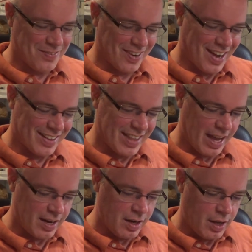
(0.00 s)
forgot
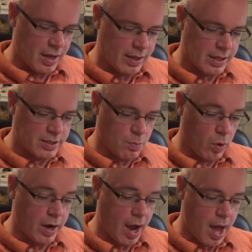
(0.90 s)
that. It's
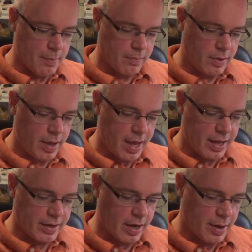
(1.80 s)
Mordheim,
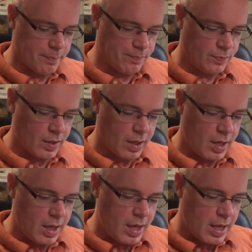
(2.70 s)
and
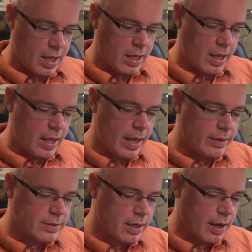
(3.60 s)

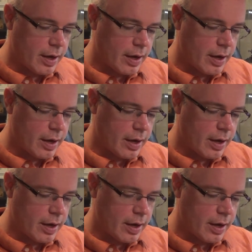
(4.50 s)
it